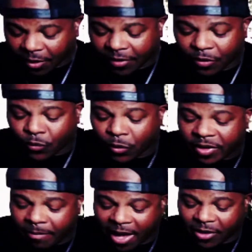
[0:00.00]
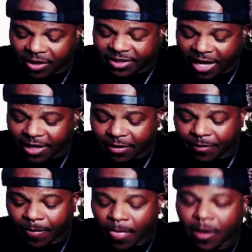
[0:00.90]
And the root of the matter is that
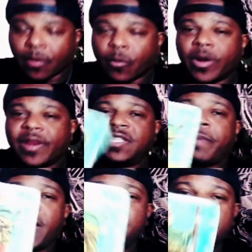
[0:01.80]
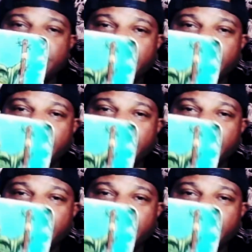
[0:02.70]
one of these pages